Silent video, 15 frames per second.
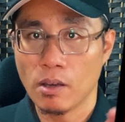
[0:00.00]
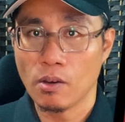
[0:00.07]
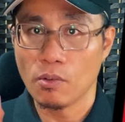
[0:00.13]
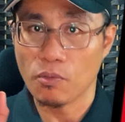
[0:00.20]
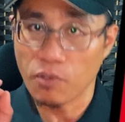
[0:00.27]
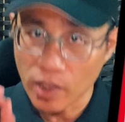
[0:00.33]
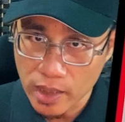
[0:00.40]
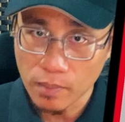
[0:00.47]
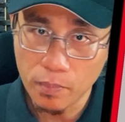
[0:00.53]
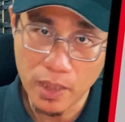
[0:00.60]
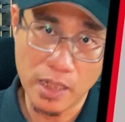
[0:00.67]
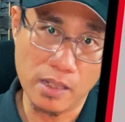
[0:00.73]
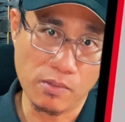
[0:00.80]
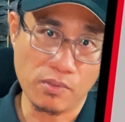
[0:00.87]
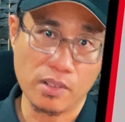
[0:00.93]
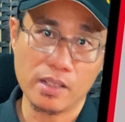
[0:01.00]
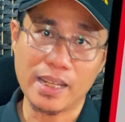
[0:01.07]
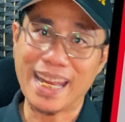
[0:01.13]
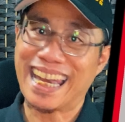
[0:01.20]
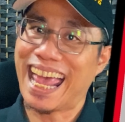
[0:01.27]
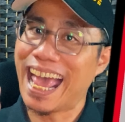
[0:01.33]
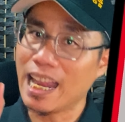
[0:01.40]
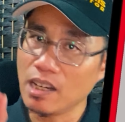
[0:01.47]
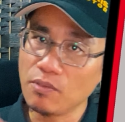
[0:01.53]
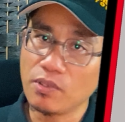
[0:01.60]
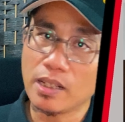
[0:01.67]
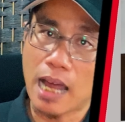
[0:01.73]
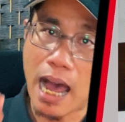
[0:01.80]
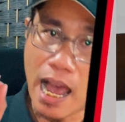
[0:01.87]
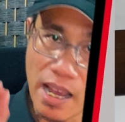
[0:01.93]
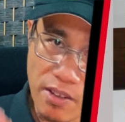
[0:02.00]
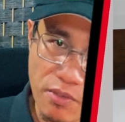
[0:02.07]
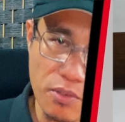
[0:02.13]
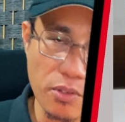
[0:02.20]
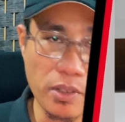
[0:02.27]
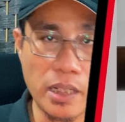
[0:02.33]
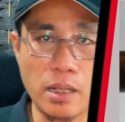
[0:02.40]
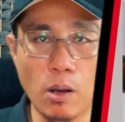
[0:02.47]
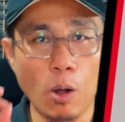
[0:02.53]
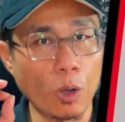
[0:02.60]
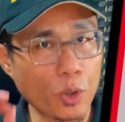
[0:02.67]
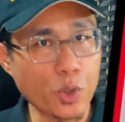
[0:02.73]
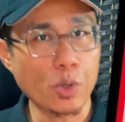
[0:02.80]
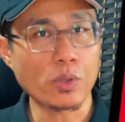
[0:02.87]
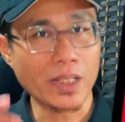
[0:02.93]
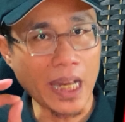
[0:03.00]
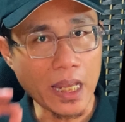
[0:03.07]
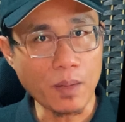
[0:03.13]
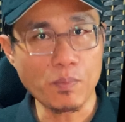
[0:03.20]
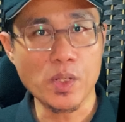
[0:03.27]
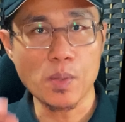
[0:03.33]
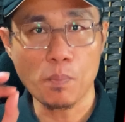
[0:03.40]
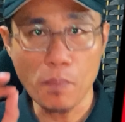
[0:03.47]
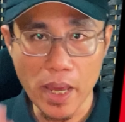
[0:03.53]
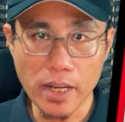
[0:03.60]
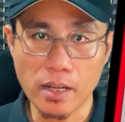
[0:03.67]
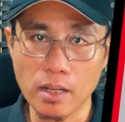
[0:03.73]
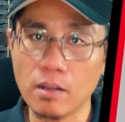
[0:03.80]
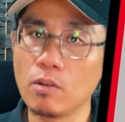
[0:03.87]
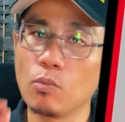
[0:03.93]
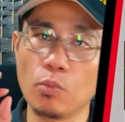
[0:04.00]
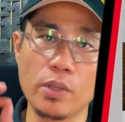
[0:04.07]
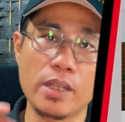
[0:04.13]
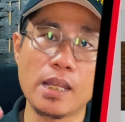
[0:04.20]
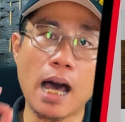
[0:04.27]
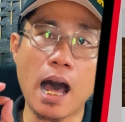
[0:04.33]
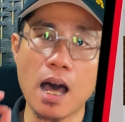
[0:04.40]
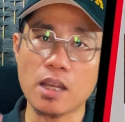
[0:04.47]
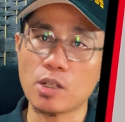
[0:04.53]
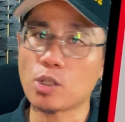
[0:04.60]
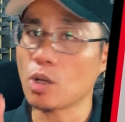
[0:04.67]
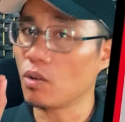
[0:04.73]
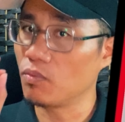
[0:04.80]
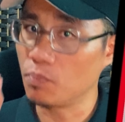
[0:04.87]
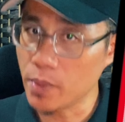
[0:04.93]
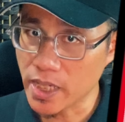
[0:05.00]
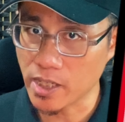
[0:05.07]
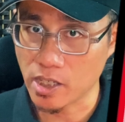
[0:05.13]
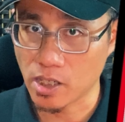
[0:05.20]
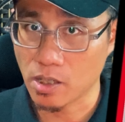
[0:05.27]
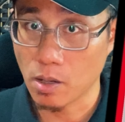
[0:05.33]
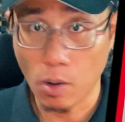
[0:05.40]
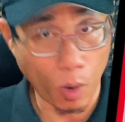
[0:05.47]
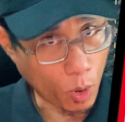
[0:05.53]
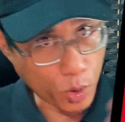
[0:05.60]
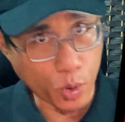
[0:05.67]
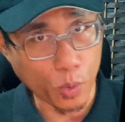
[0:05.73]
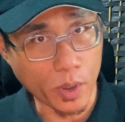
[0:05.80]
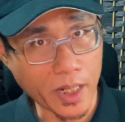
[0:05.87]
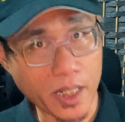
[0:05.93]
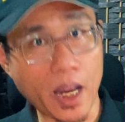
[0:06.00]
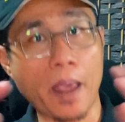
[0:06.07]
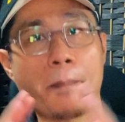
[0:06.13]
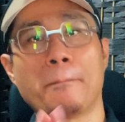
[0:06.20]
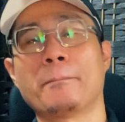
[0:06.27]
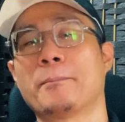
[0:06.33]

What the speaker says: Further believed that elephant ivory also tames men with the hearts of beasts, or so they say.